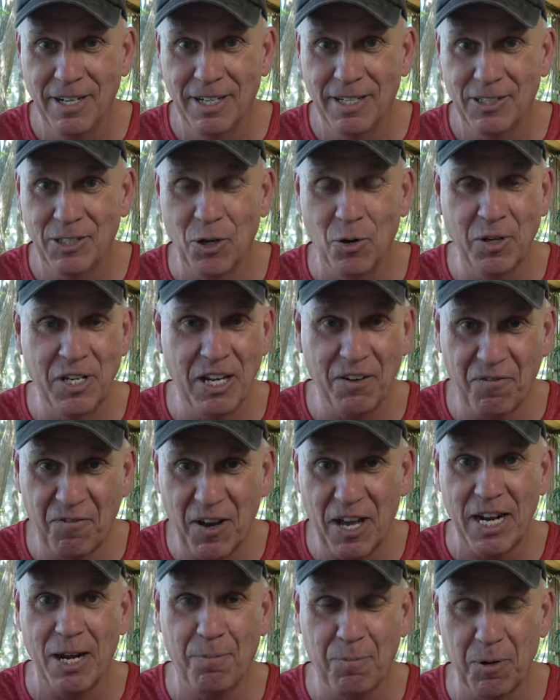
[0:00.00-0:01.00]
don't get
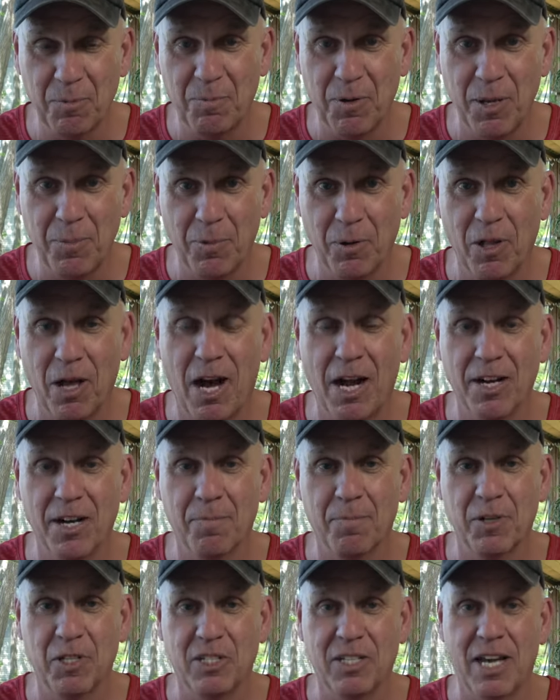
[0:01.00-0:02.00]
fed up with people
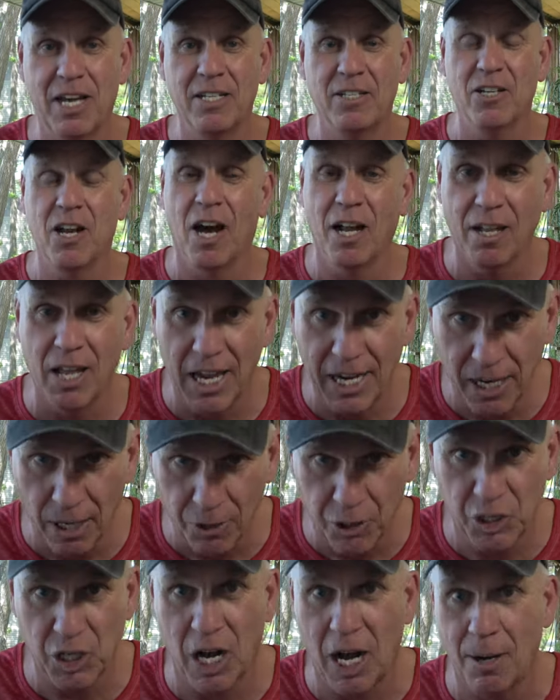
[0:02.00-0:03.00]
100%, not like our
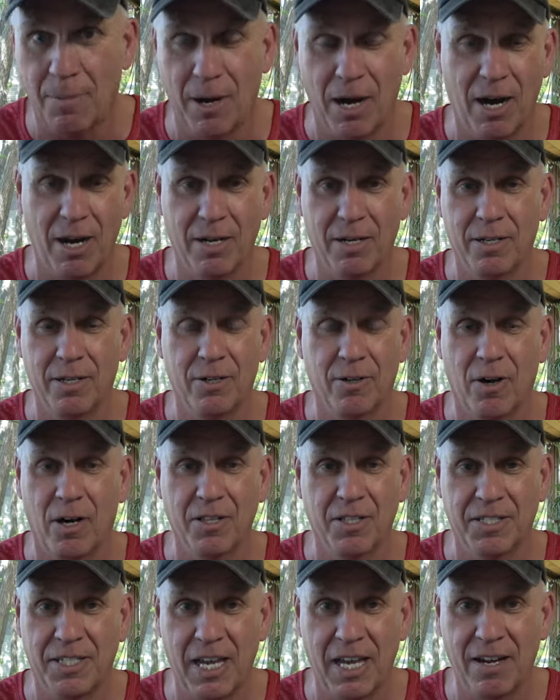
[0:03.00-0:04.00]
job, all
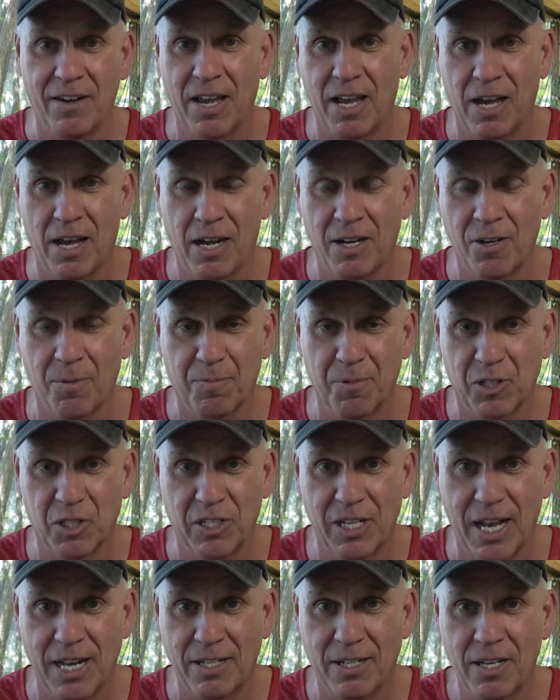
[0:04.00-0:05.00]
the day
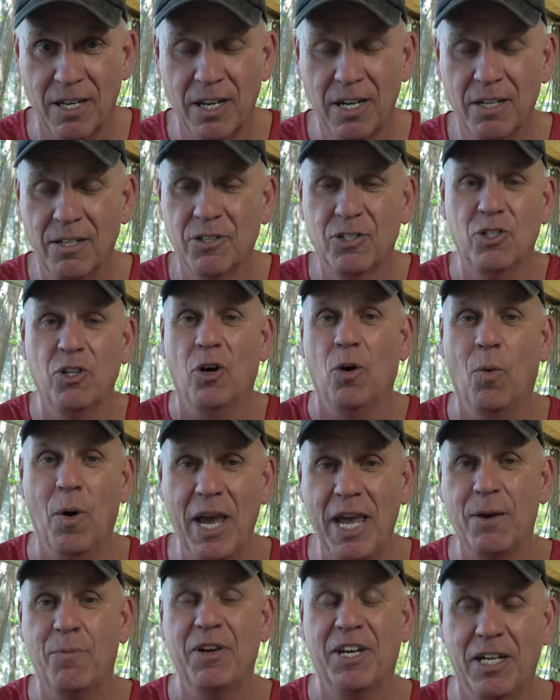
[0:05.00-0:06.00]
100%. There's no
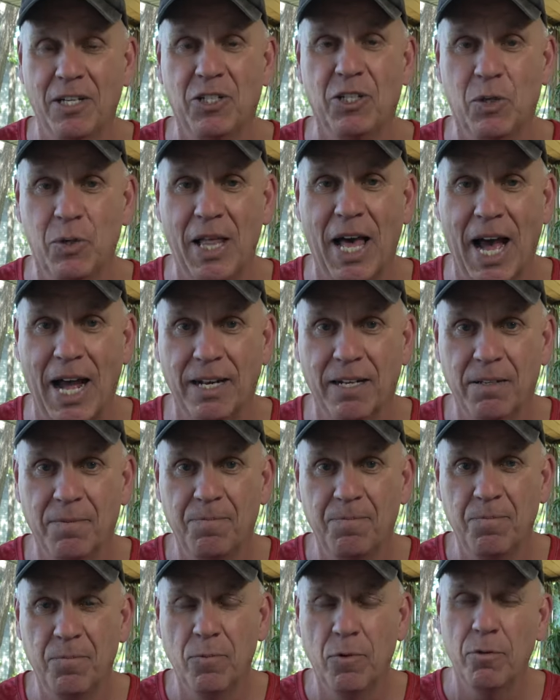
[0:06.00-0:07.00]
way we can do that.
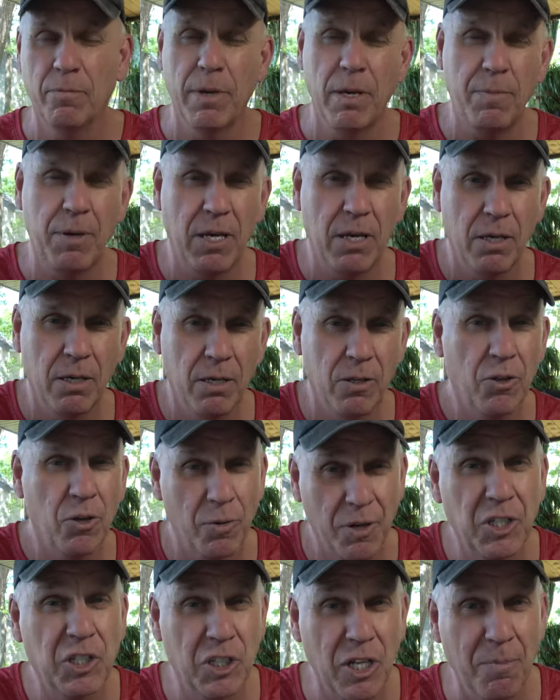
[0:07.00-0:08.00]
Or maybe there
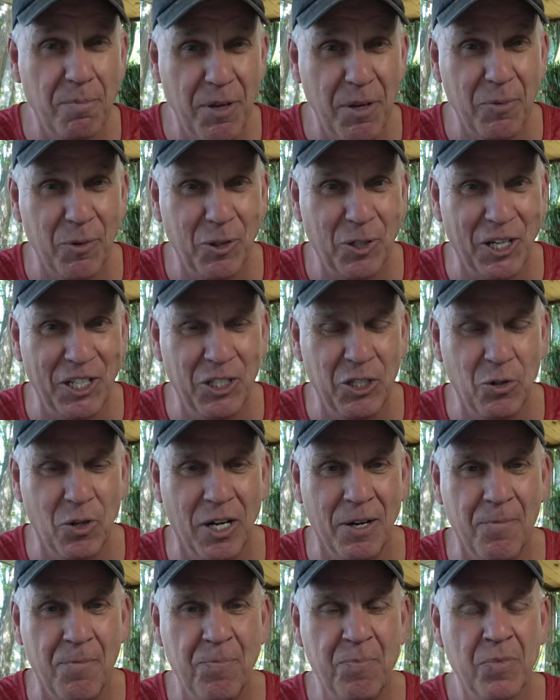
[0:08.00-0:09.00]
is some people who can do
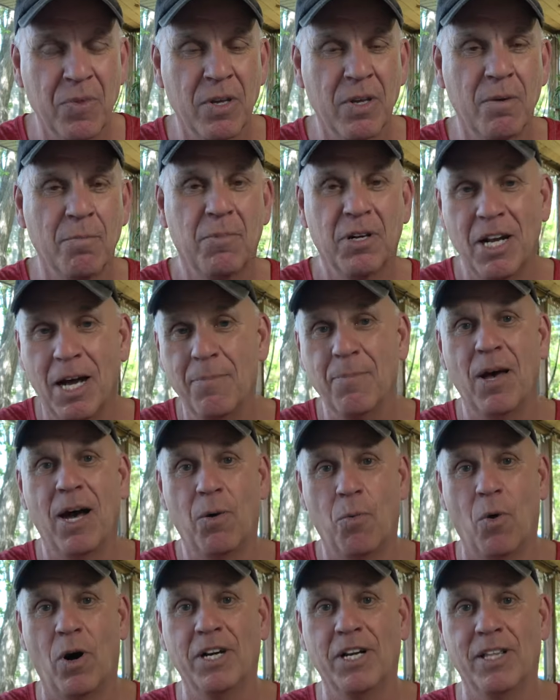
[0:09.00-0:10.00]
it, but I'm not
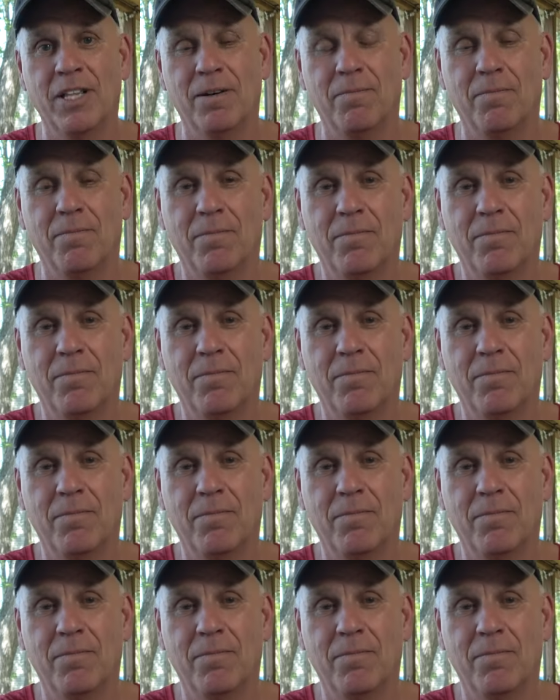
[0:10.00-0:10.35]
one of them.